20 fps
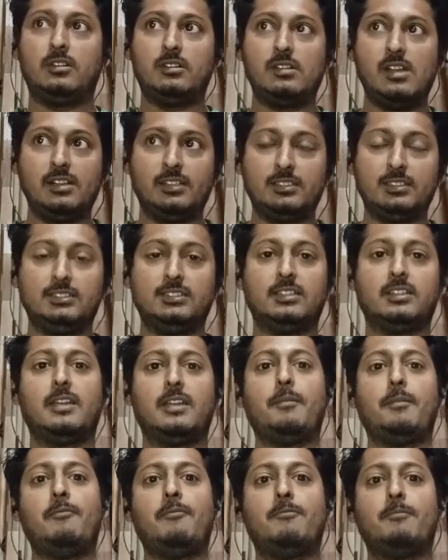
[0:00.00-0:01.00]
this is the
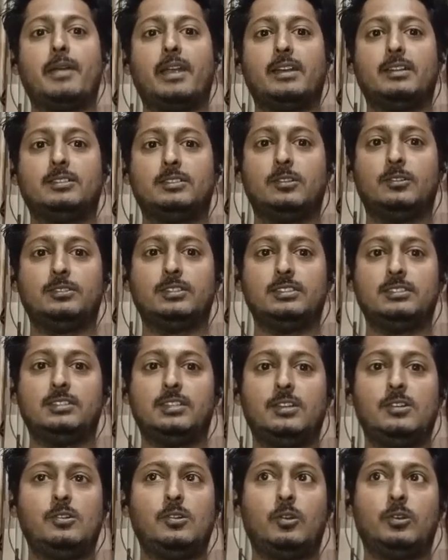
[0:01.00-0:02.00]
game. If Magnus loses, he
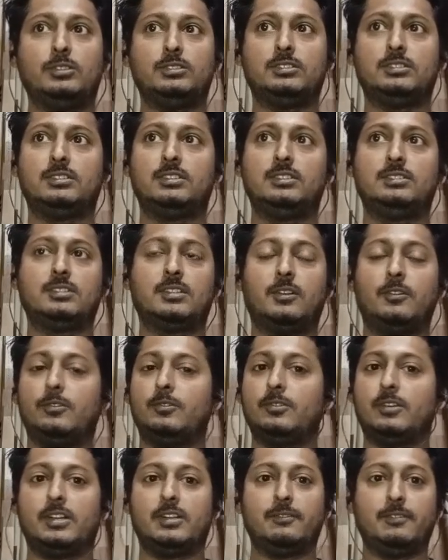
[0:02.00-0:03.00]
lost this round
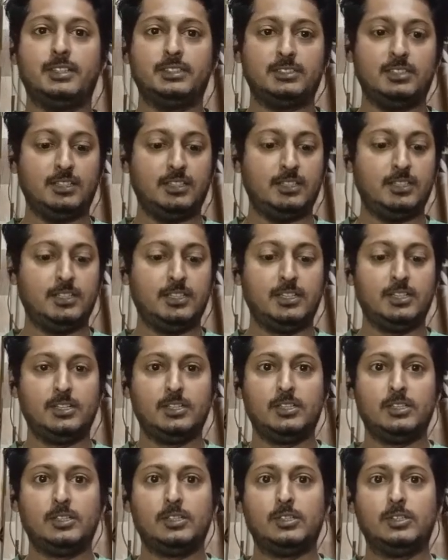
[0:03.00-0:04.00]
to again Wesley.
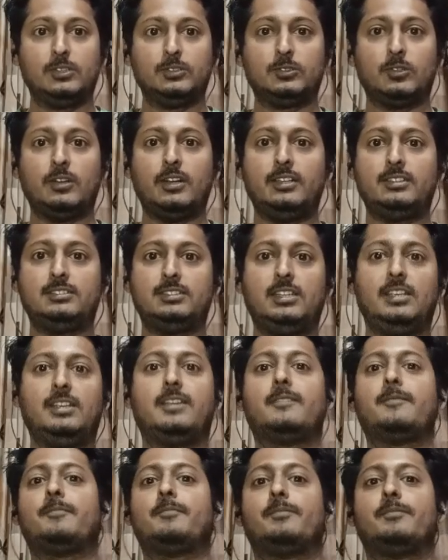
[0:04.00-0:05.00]
So let's see
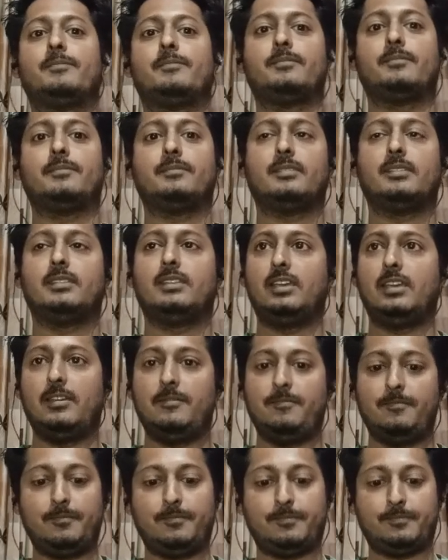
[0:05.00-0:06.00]
the
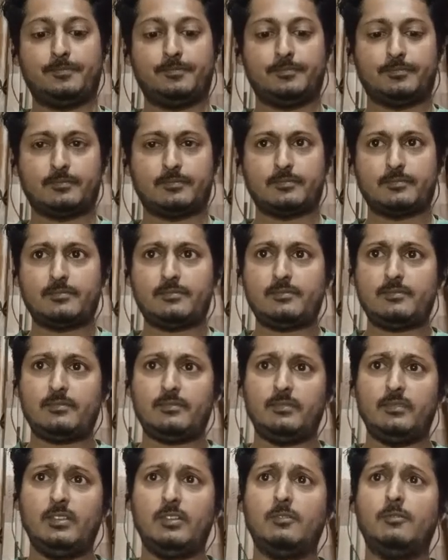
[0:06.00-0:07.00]
game.
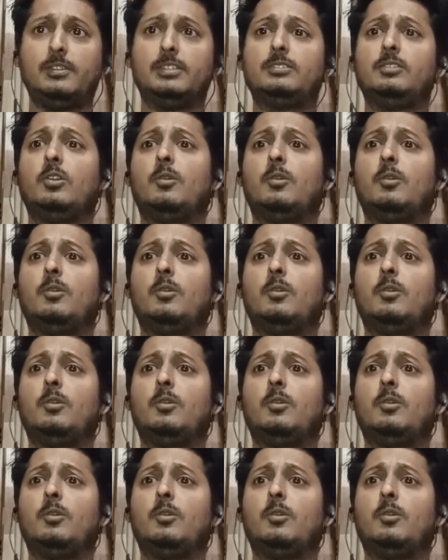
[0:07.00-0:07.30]
Wesley